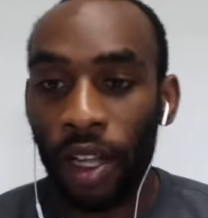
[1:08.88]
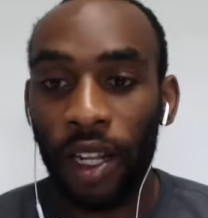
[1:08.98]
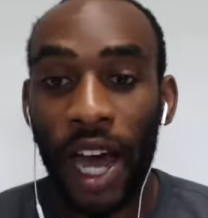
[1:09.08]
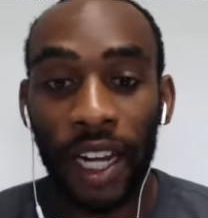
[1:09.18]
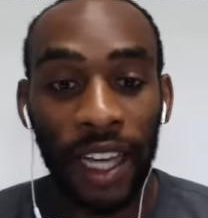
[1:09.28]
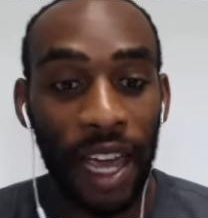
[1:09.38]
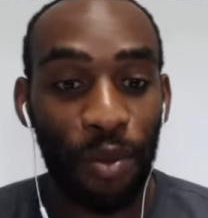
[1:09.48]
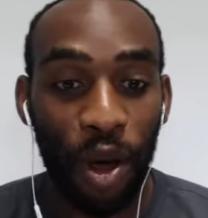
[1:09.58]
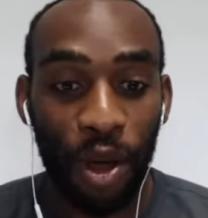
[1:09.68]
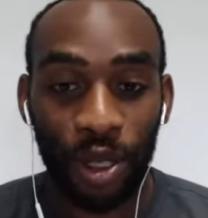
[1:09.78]
a lot of
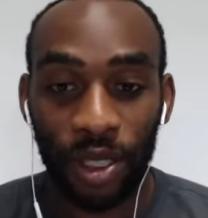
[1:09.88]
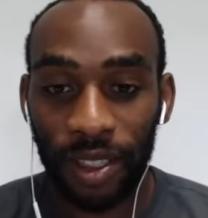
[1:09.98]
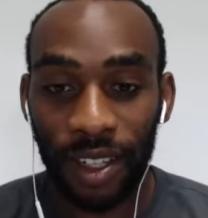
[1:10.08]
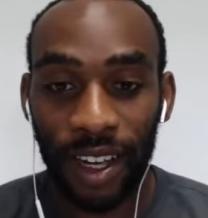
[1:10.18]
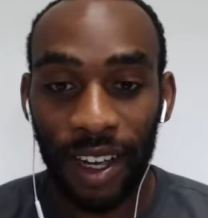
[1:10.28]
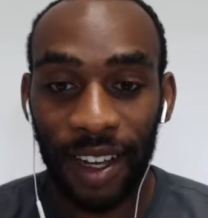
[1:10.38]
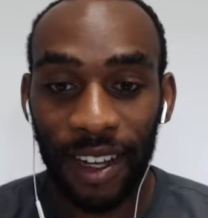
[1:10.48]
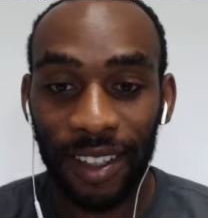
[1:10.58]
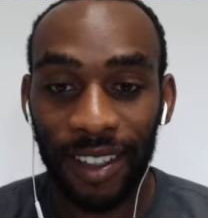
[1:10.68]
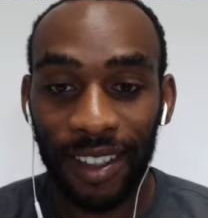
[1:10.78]
game balls. A
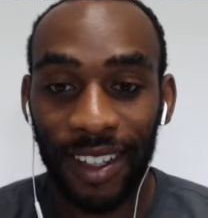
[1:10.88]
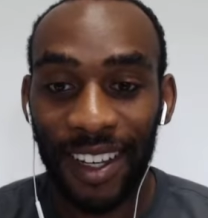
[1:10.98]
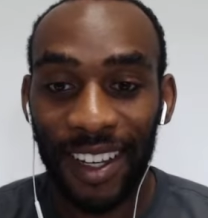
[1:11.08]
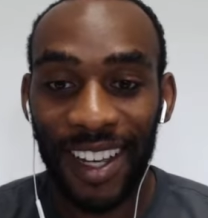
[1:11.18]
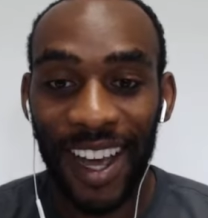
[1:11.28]
lot of footballs back